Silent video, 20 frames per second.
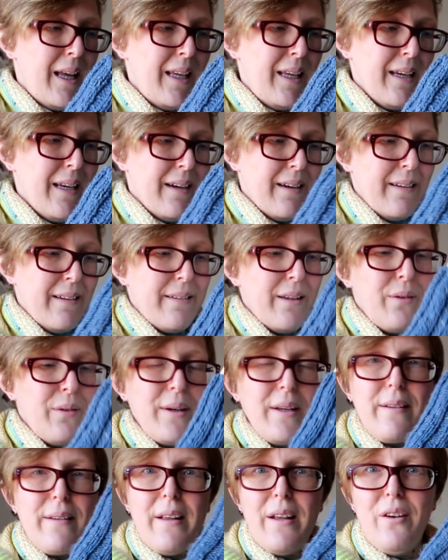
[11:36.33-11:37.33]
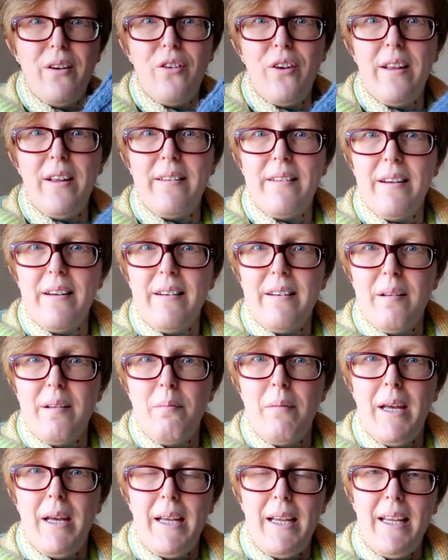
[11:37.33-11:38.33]
Yeah, so it's interesting to
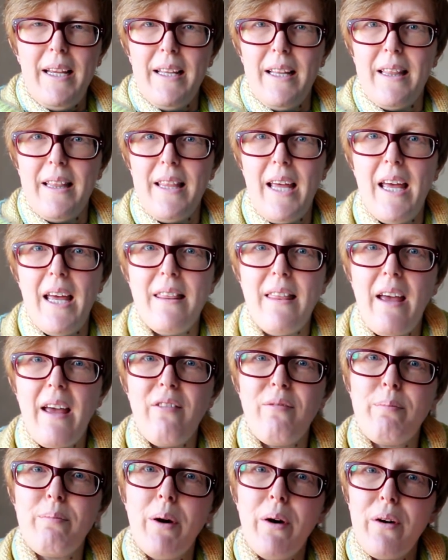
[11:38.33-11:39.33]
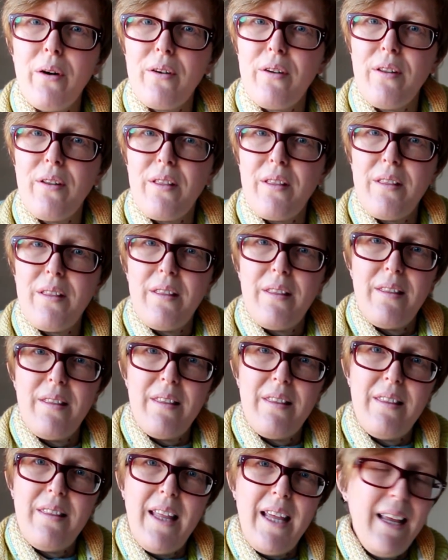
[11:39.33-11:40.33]
me that they've put
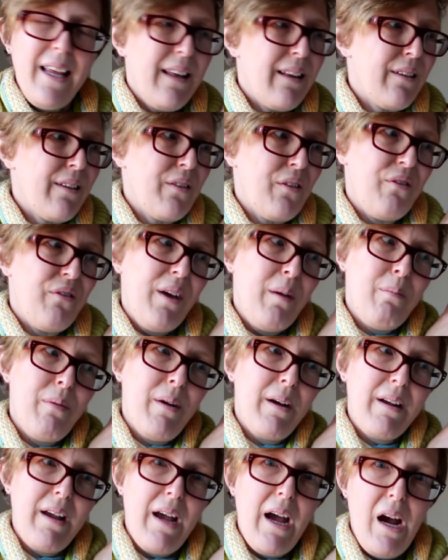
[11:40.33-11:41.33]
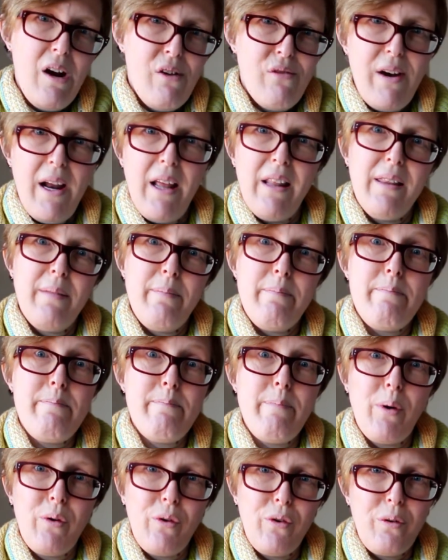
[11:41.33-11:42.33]
the extra fabric around the
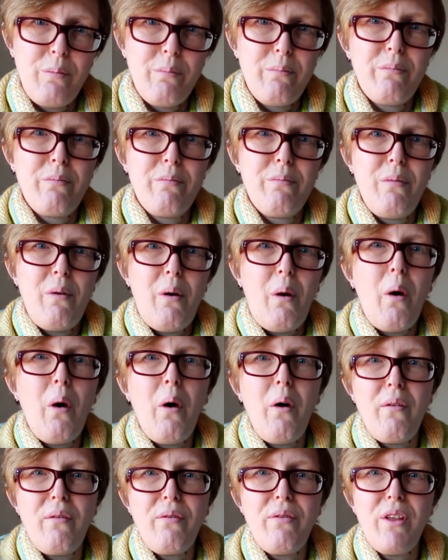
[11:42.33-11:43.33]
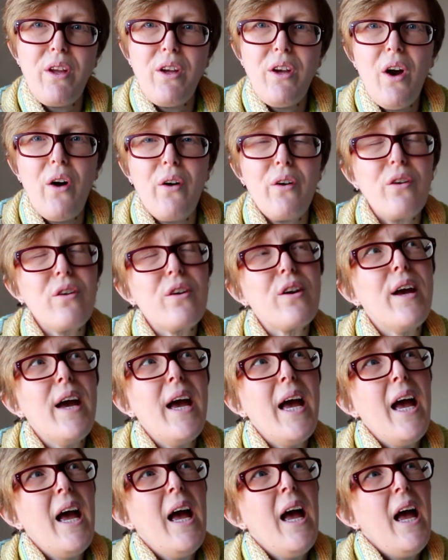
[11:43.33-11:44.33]
bottom of the yoke,
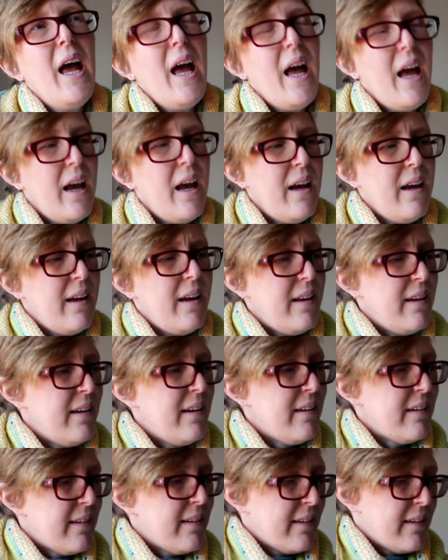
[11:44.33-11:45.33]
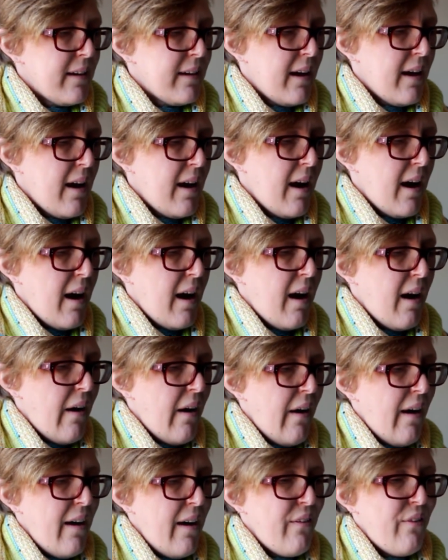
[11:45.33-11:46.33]
and
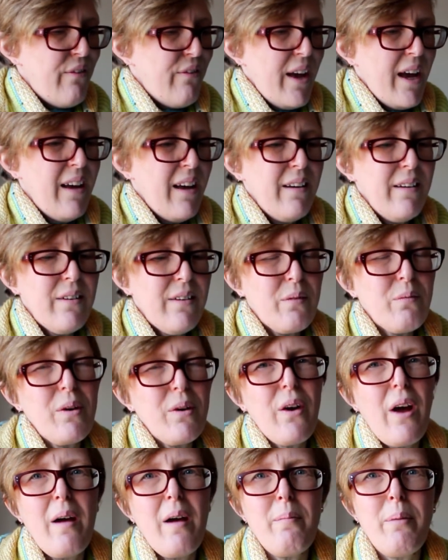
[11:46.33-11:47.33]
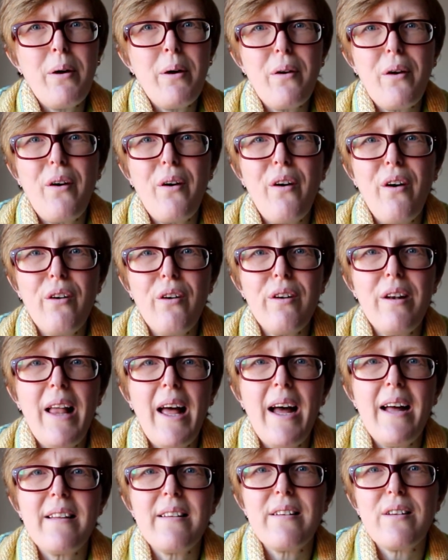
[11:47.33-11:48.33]
I found when I put it on
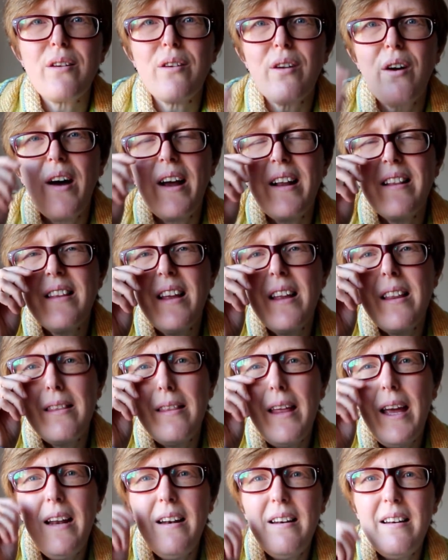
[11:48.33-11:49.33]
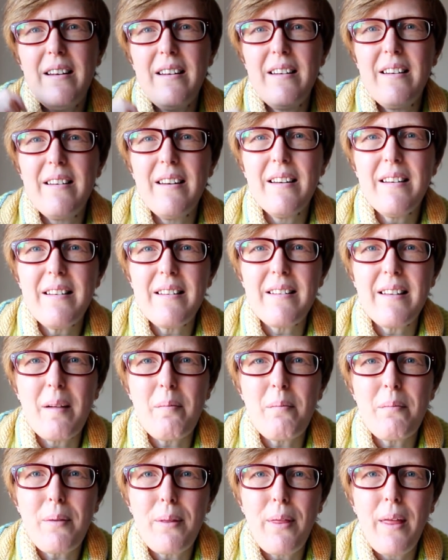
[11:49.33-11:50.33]
last night that did
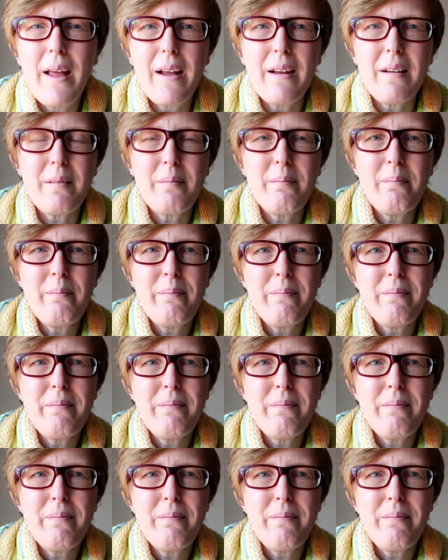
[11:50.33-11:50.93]
something